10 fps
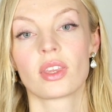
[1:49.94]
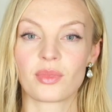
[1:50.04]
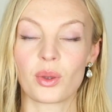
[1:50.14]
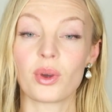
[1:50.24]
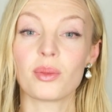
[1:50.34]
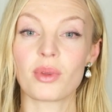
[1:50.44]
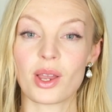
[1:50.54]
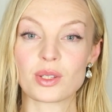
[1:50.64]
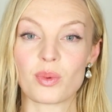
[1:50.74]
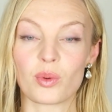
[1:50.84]
When my
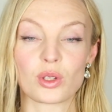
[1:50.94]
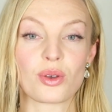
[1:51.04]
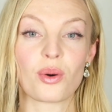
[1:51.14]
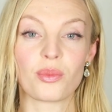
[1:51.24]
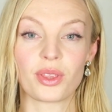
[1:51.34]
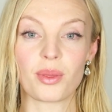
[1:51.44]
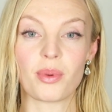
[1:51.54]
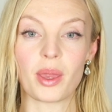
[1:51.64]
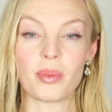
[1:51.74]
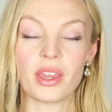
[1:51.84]
husband was home with the
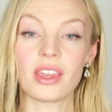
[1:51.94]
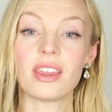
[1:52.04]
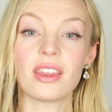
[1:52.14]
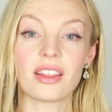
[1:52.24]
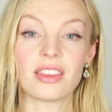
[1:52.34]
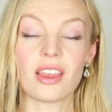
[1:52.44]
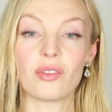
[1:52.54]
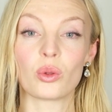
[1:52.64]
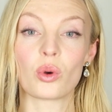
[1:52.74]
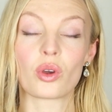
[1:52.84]
baby, he and
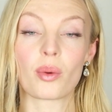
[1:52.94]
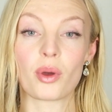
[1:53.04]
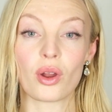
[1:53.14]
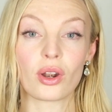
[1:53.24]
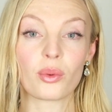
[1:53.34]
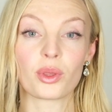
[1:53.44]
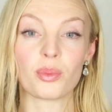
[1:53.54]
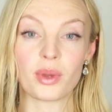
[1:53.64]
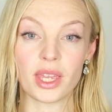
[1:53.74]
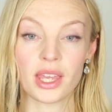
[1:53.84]
David woke up early
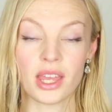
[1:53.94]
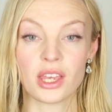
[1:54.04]
with me